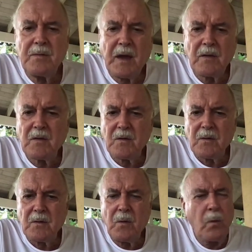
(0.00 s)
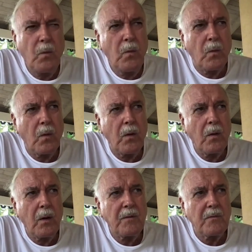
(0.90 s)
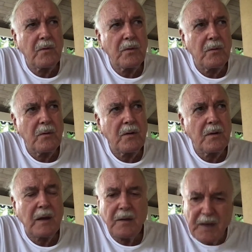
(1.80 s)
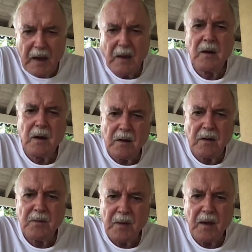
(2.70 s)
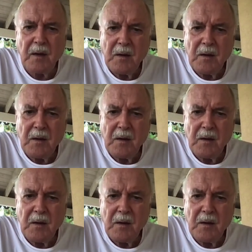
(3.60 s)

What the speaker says: That's sort of, oh, I never thought of that, that kind of thing.